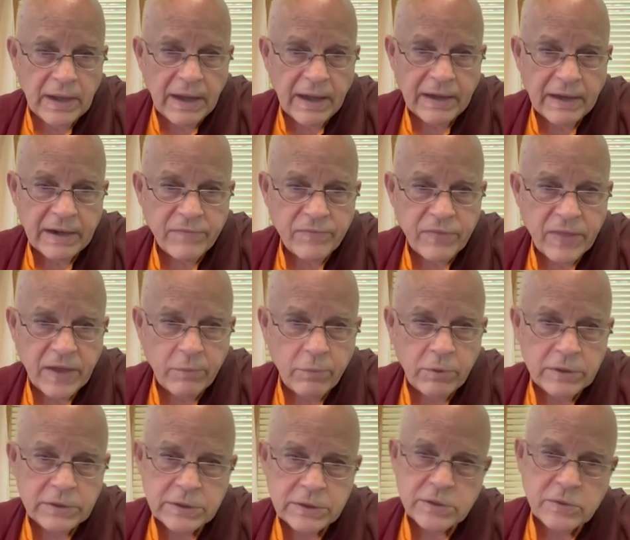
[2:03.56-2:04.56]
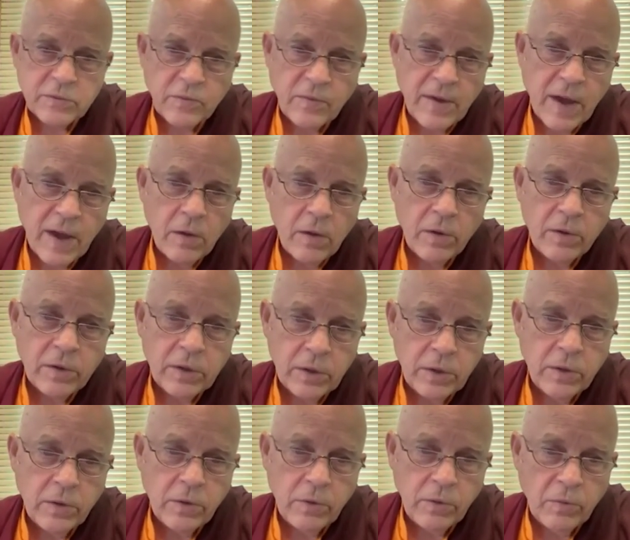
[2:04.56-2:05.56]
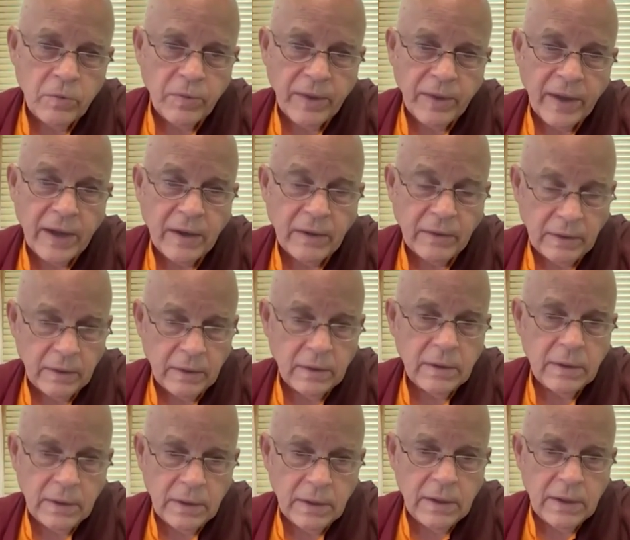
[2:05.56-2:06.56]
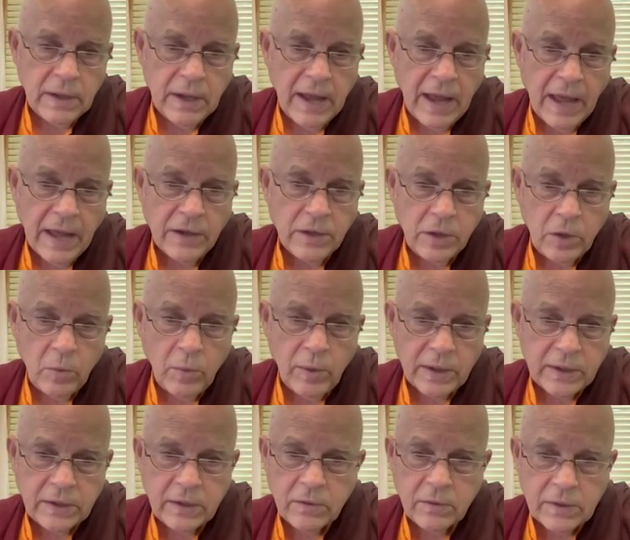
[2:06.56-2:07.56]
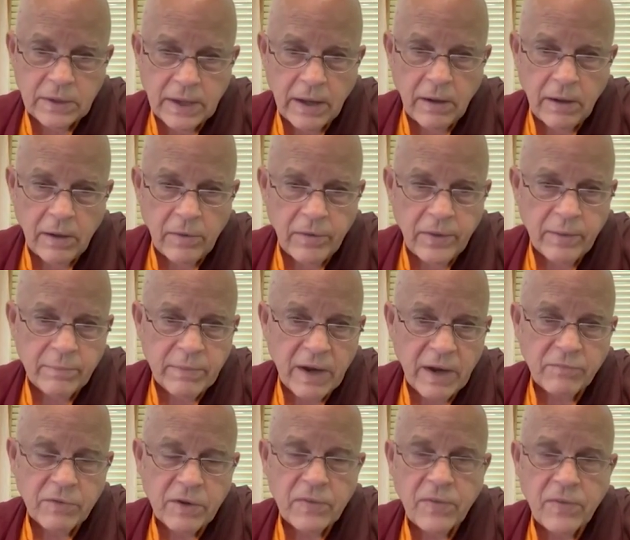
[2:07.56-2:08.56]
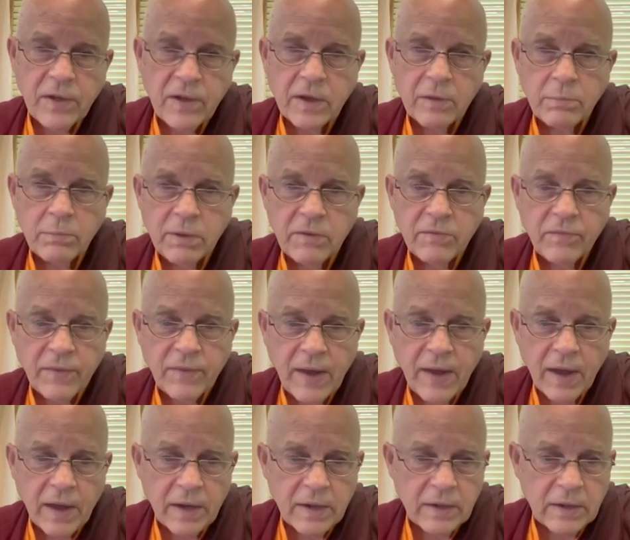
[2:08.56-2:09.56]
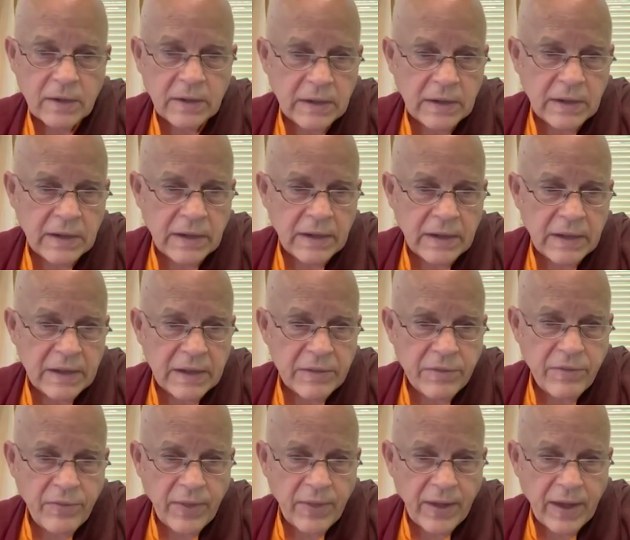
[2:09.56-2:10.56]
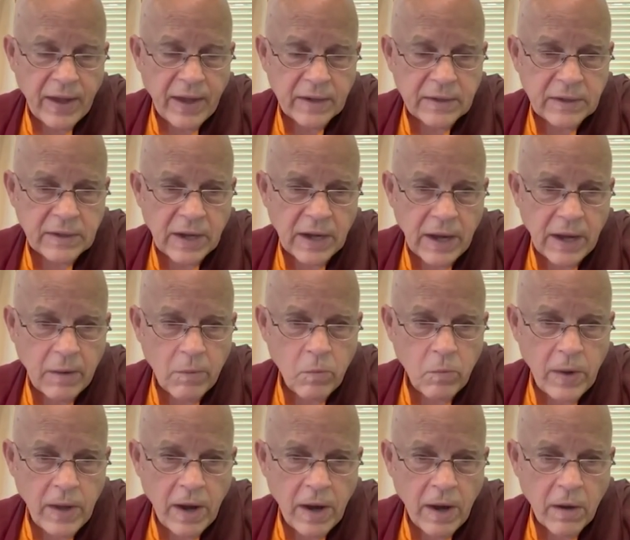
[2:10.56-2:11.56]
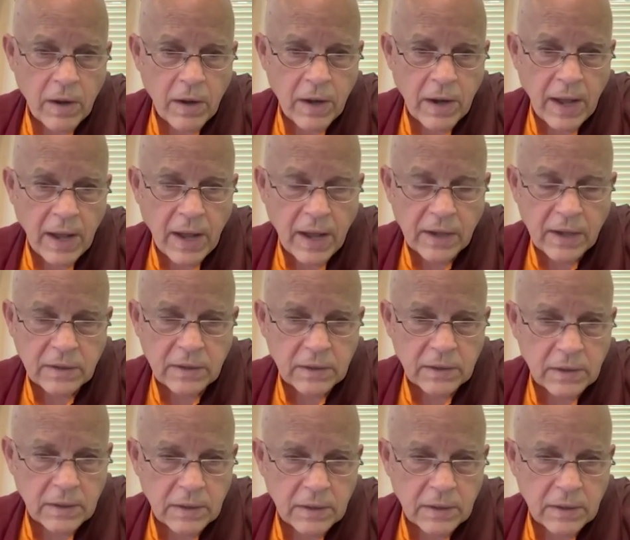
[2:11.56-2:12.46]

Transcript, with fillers: And if they would just follow you, then and do what you tell them, everything would be fine. That uh, we are not